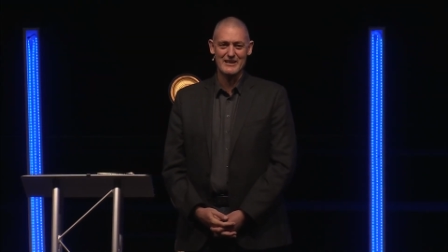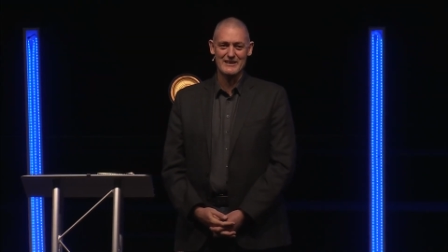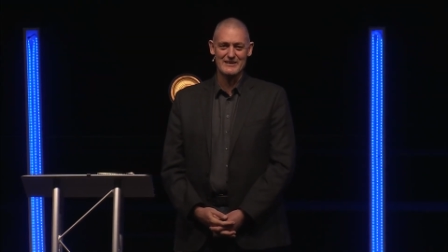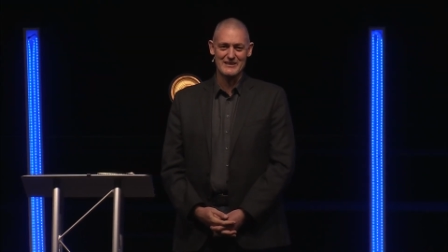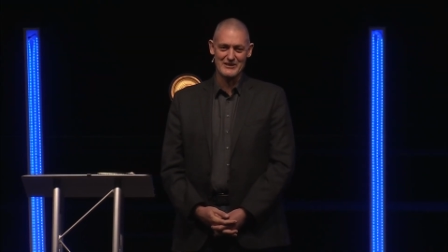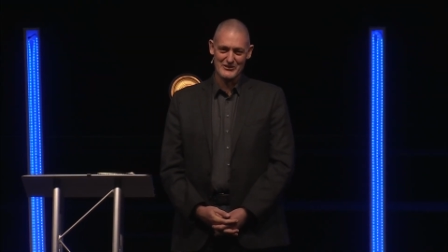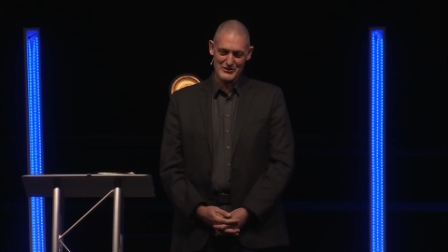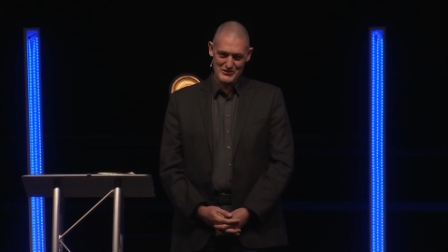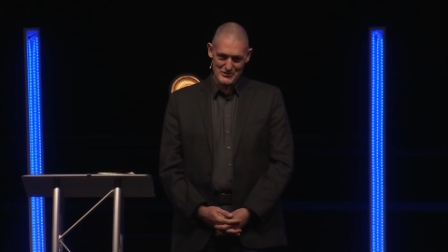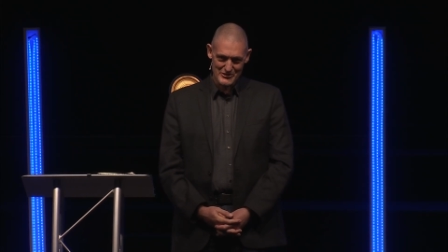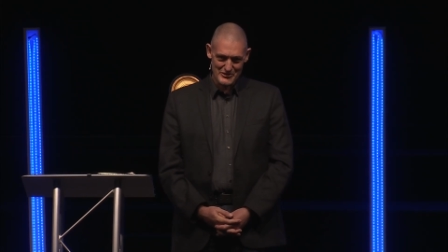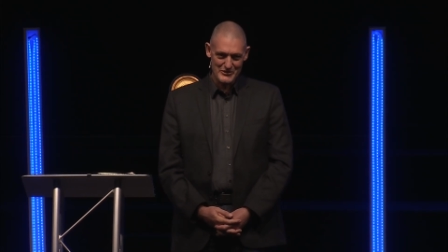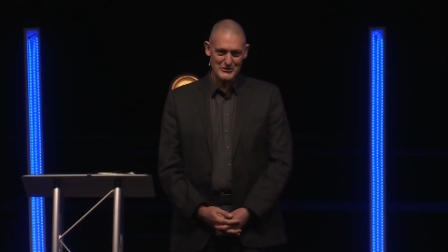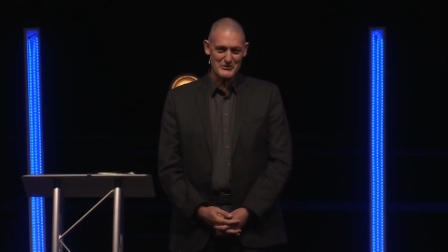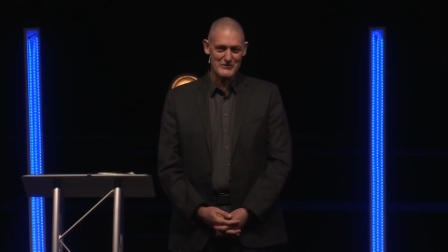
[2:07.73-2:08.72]
and neither do
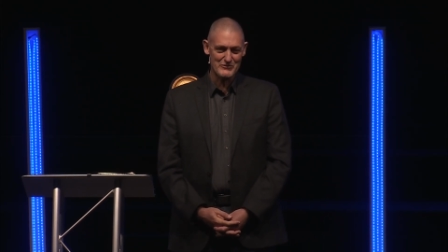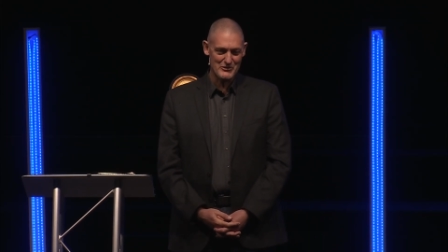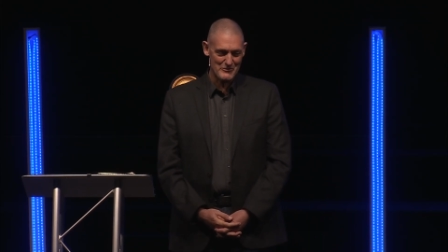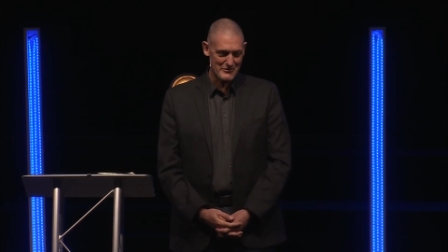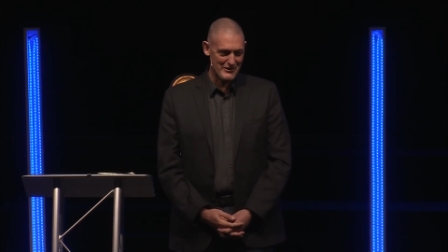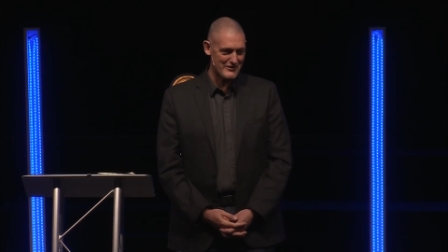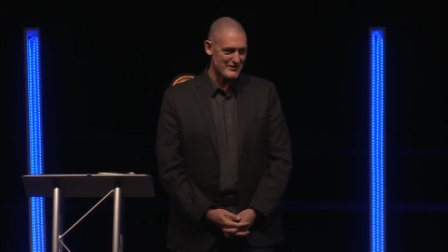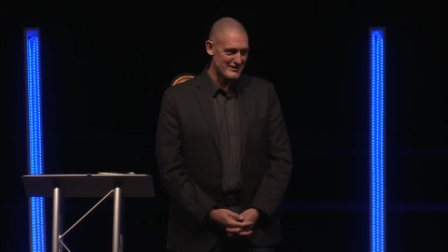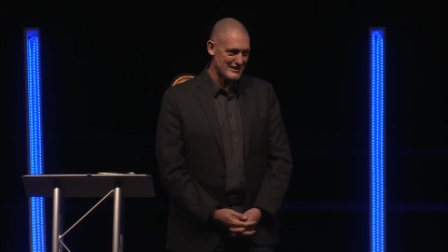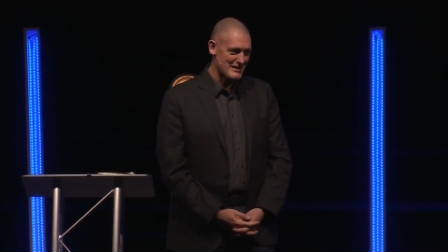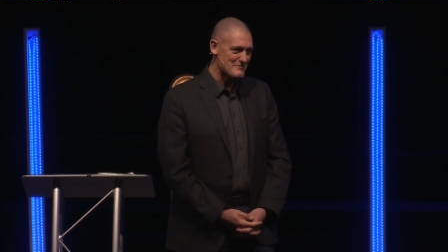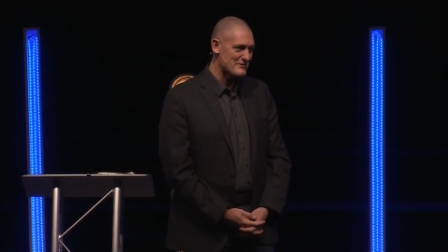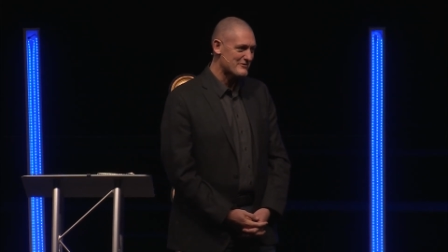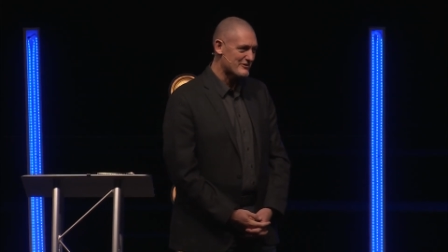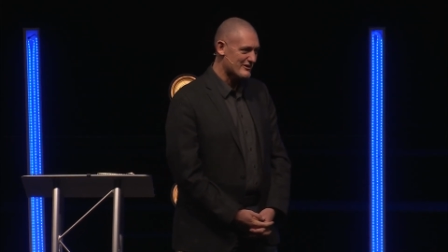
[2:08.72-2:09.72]
you if you bear the
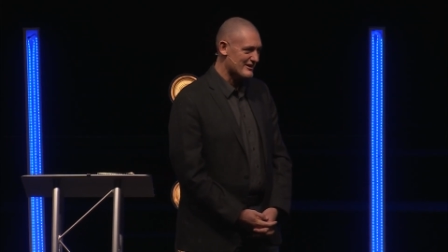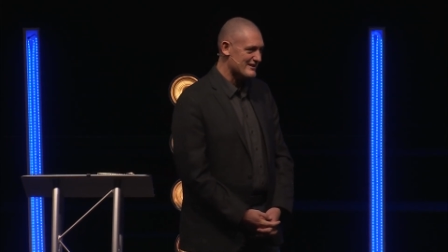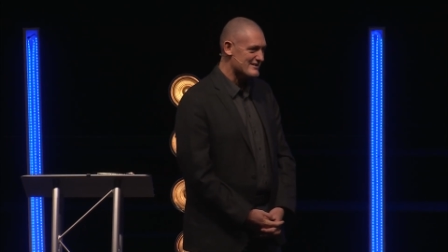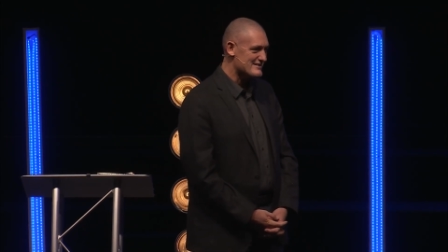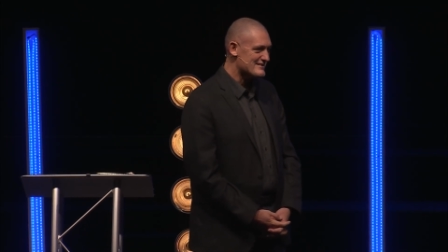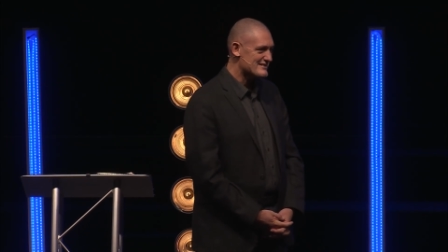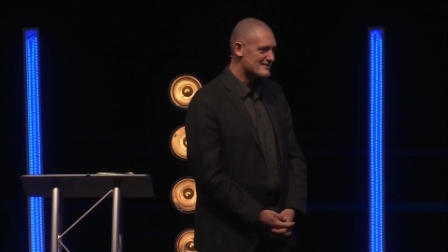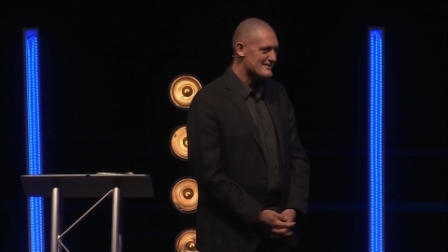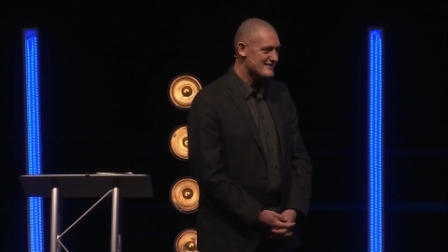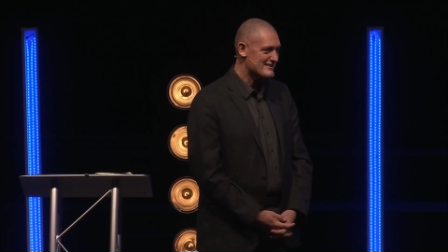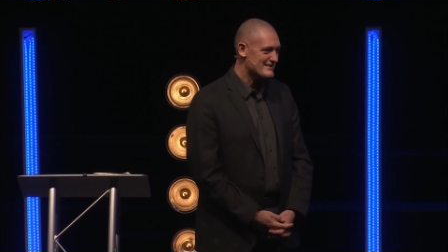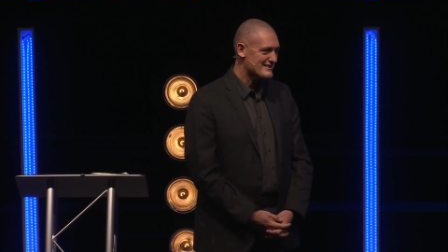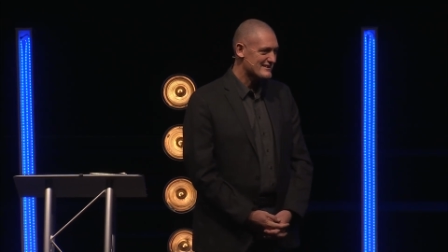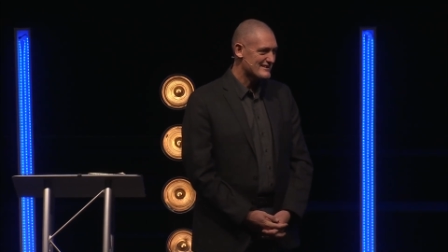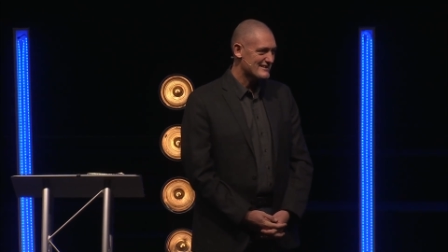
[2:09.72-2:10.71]
name of Christ.
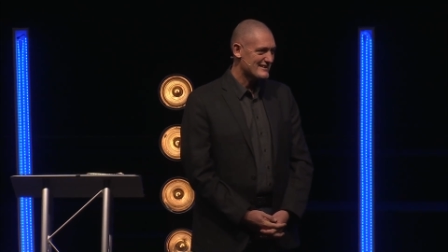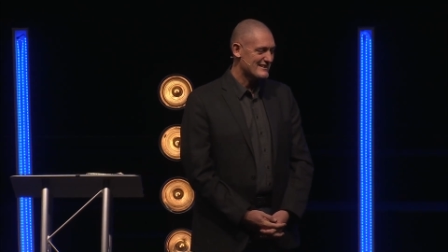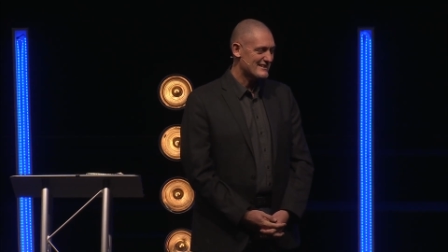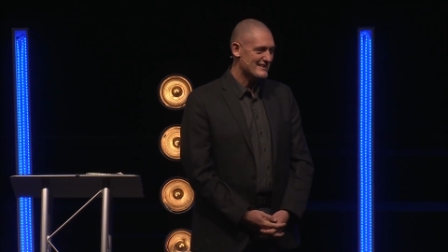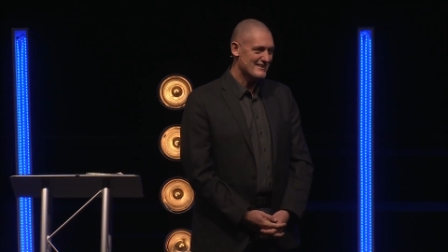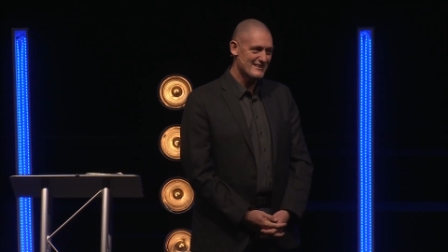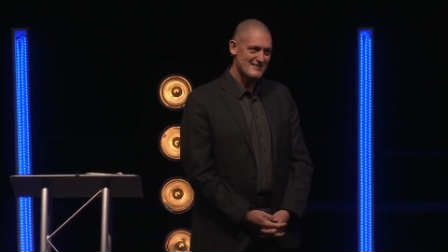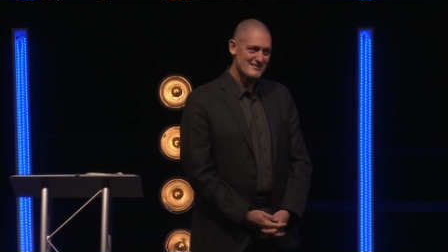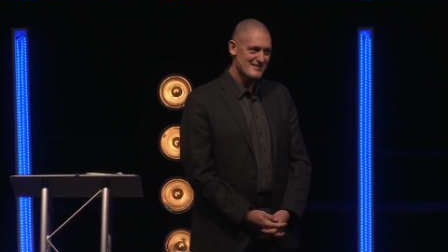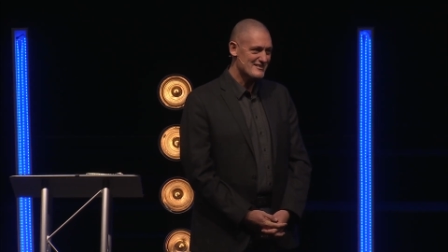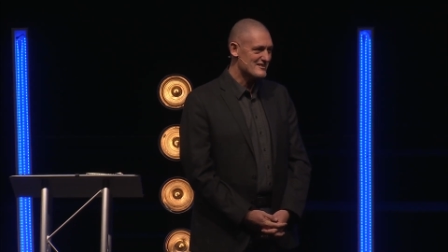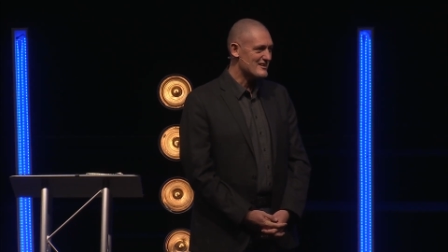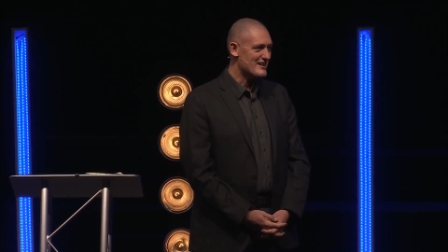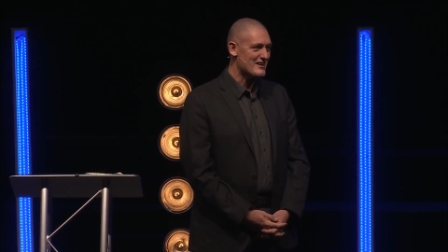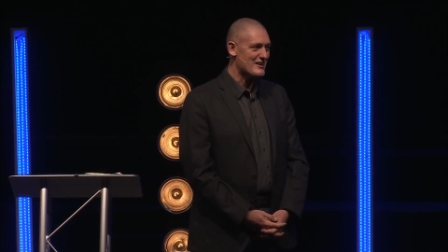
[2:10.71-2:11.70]
This
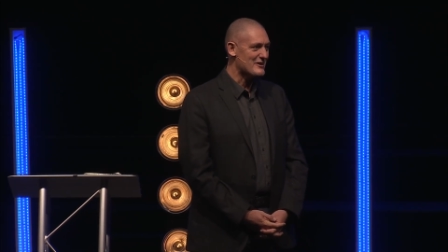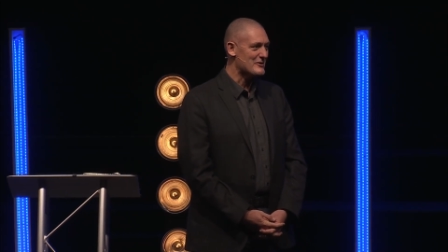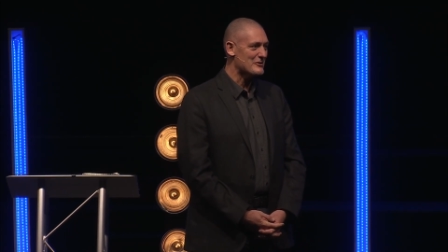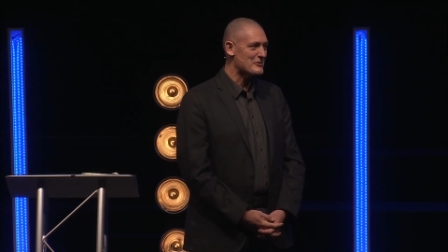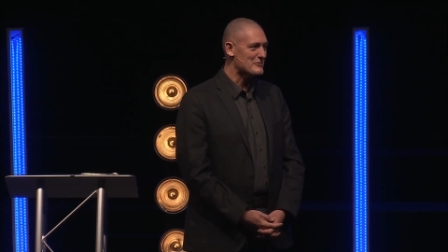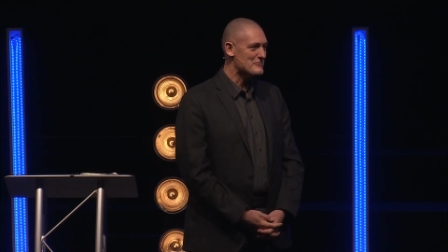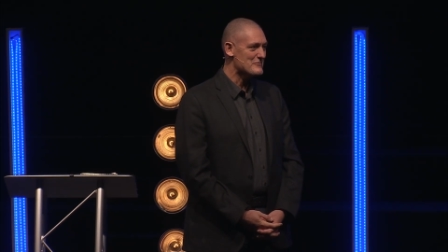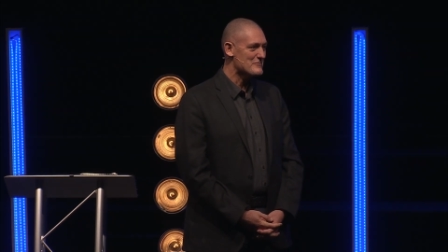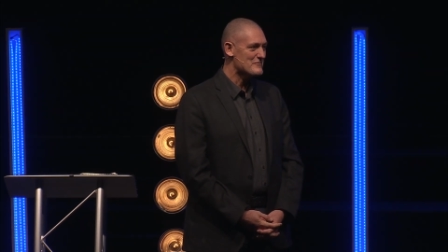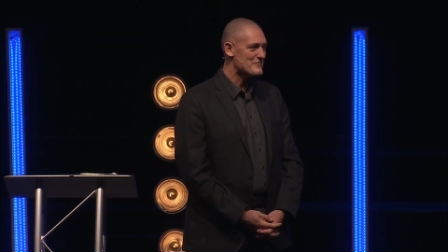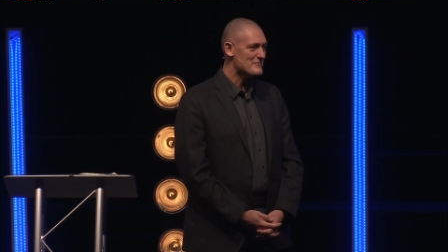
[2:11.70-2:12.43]
is not our home.